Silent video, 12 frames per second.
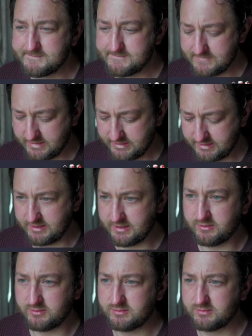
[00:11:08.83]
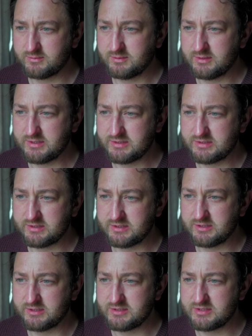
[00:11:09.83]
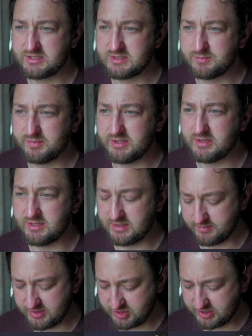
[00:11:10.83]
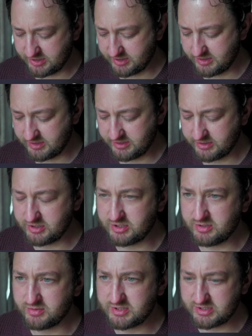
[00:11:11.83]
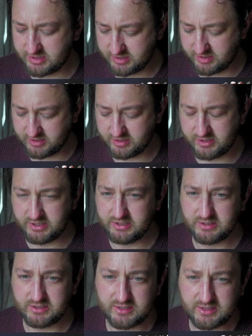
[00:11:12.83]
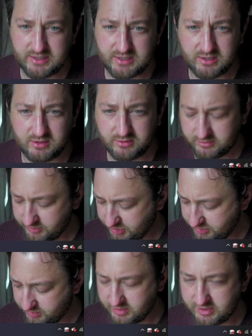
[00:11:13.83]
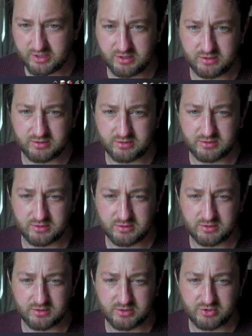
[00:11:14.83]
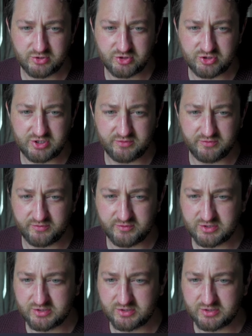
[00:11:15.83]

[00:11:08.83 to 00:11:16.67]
And now let's split the image like I like to do. Sky, L, shortcut, Shift.